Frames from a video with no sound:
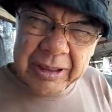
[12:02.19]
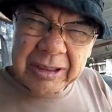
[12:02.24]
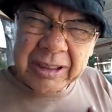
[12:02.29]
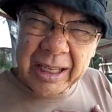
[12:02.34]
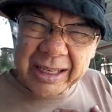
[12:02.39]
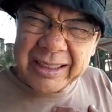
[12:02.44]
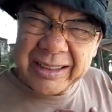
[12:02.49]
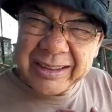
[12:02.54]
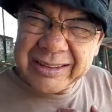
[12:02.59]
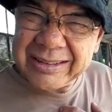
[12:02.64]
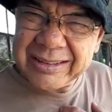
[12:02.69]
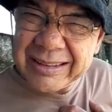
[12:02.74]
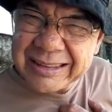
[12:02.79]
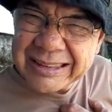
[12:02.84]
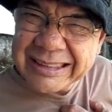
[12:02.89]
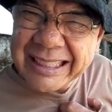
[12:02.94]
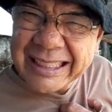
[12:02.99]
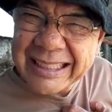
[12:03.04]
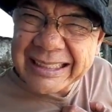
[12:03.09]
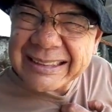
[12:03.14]
They just
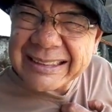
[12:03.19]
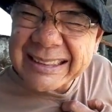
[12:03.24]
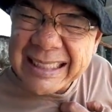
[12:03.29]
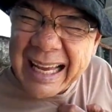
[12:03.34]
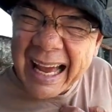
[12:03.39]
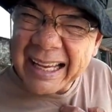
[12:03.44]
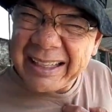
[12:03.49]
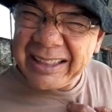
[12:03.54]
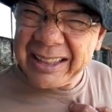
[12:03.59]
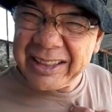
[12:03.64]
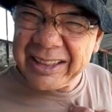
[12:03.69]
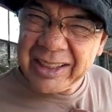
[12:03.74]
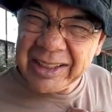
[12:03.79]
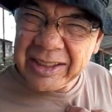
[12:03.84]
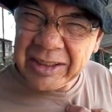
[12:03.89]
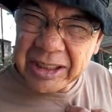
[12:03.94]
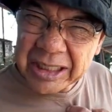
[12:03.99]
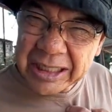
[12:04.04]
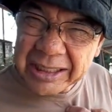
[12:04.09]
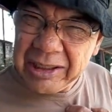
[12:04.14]
get inside you
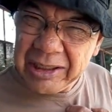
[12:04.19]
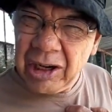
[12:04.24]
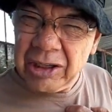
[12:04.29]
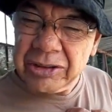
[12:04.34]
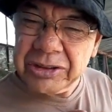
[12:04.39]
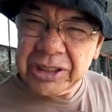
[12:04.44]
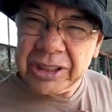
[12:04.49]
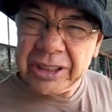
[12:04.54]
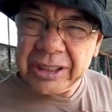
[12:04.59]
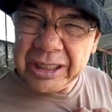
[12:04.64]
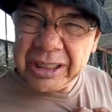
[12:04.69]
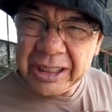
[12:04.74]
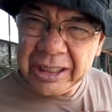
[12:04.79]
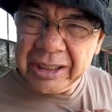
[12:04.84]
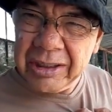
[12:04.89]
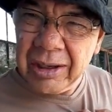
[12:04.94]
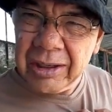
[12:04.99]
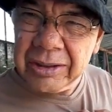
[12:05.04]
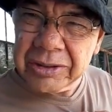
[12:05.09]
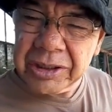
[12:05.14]
and eat on you and
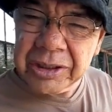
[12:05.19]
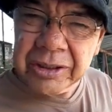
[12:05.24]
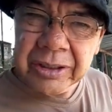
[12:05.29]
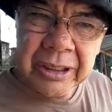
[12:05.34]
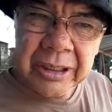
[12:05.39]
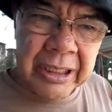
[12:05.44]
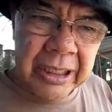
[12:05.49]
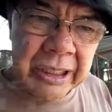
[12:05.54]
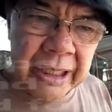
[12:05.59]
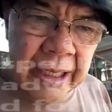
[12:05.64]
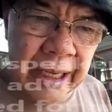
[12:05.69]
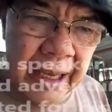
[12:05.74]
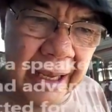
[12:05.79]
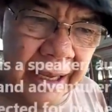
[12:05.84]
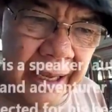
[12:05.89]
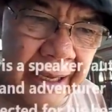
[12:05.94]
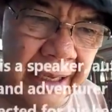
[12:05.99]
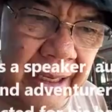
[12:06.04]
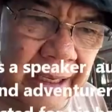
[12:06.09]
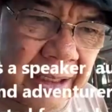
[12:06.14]
eat on you.
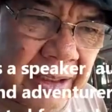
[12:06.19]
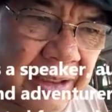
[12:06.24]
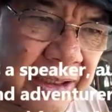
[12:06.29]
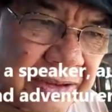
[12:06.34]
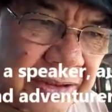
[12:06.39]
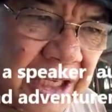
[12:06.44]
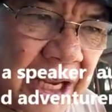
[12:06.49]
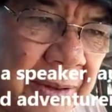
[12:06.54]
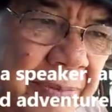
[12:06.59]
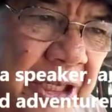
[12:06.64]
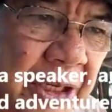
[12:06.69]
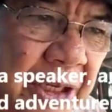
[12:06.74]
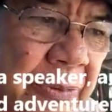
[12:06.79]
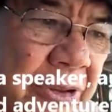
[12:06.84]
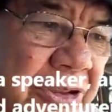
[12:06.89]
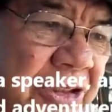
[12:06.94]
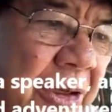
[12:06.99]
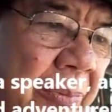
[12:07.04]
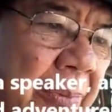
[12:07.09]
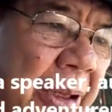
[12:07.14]
And the same thing when
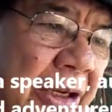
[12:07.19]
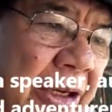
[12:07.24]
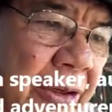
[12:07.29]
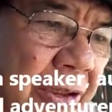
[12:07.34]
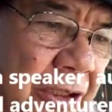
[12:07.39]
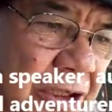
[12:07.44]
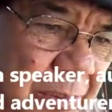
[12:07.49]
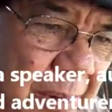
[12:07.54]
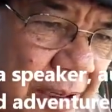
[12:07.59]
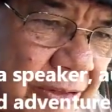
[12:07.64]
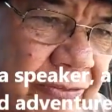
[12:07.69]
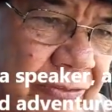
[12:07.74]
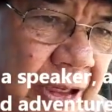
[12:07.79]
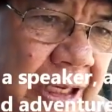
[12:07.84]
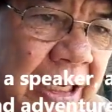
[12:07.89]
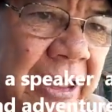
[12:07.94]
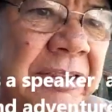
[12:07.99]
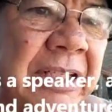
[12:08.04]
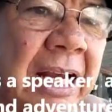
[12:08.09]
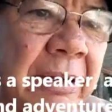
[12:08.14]
somebody hurts my
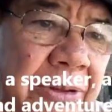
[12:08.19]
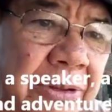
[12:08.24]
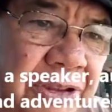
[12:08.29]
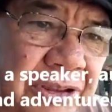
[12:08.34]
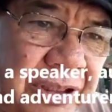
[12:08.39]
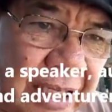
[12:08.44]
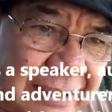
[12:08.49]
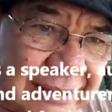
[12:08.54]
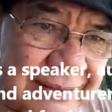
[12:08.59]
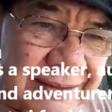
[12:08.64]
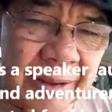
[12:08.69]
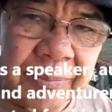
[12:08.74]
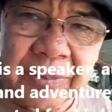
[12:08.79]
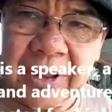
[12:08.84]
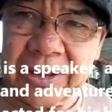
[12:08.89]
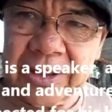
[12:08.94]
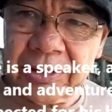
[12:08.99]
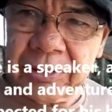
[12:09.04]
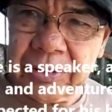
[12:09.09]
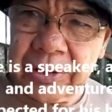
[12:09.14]
feelings, I will say
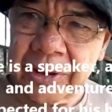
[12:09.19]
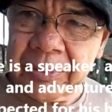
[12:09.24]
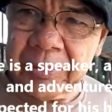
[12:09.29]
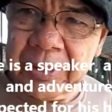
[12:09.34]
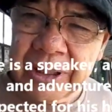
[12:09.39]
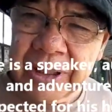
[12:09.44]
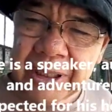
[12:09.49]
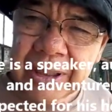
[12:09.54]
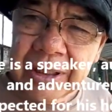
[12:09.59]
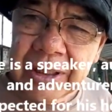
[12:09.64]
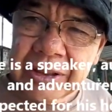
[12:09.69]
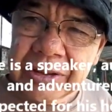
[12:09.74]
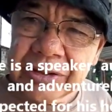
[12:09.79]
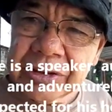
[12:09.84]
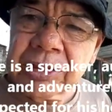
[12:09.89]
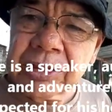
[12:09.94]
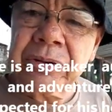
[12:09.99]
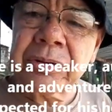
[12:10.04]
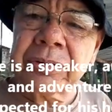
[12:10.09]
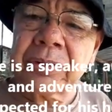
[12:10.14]
something to them
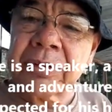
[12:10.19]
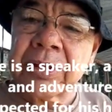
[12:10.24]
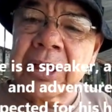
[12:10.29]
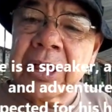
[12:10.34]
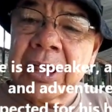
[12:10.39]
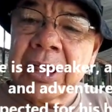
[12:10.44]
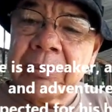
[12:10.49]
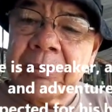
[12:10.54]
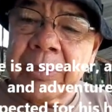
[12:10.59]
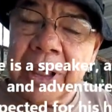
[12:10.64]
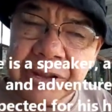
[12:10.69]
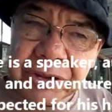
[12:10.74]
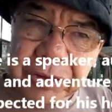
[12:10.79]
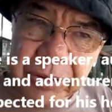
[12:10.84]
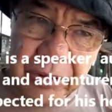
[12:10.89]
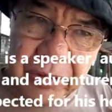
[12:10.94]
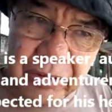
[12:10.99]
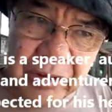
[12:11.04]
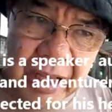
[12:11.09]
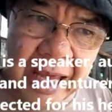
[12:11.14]
to make
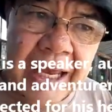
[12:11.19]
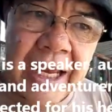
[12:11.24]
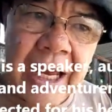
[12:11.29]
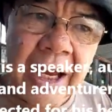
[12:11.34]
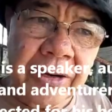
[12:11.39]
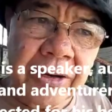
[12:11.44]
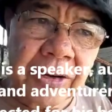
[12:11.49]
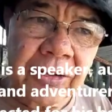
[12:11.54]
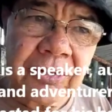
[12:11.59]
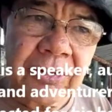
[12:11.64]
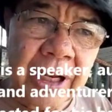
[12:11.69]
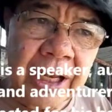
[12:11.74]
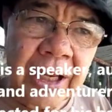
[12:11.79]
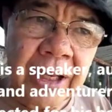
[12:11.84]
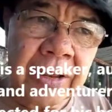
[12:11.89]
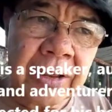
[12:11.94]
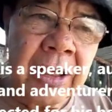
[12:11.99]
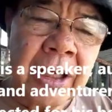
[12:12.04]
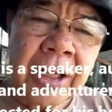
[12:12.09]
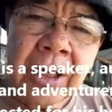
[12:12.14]
sure they
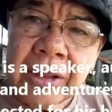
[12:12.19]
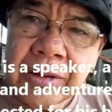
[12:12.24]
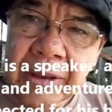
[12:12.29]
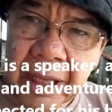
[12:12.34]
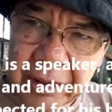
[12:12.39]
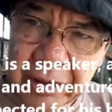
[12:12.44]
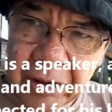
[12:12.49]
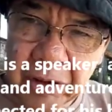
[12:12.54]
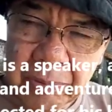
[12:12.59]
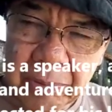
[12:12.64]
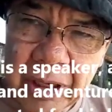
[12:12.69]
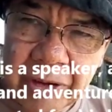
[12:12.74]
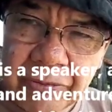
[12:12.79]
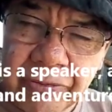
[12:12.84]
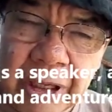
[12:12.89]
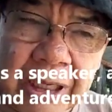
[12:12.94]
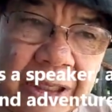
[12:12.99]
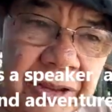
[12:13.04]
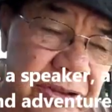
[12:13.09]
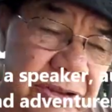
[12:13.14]
understand they hurt my
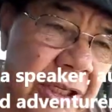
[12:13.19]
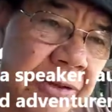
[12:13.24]
feelings.